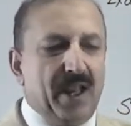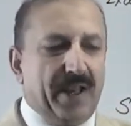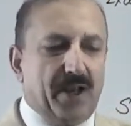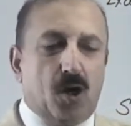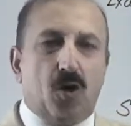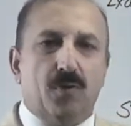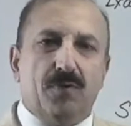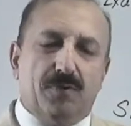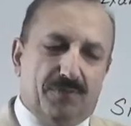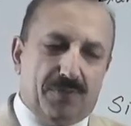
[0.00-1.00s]
And now
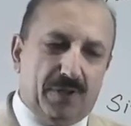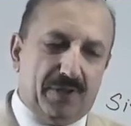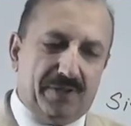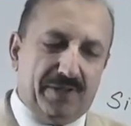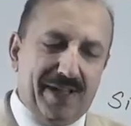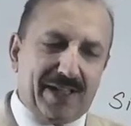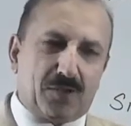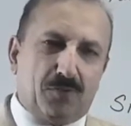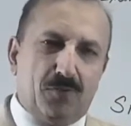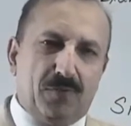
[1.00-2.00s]

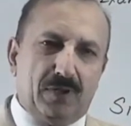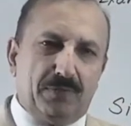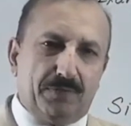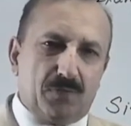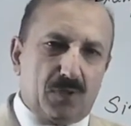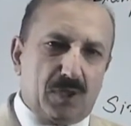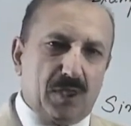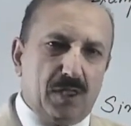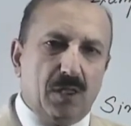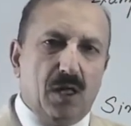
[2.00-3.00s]
next we will
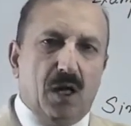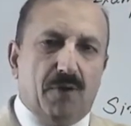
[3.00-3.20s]
see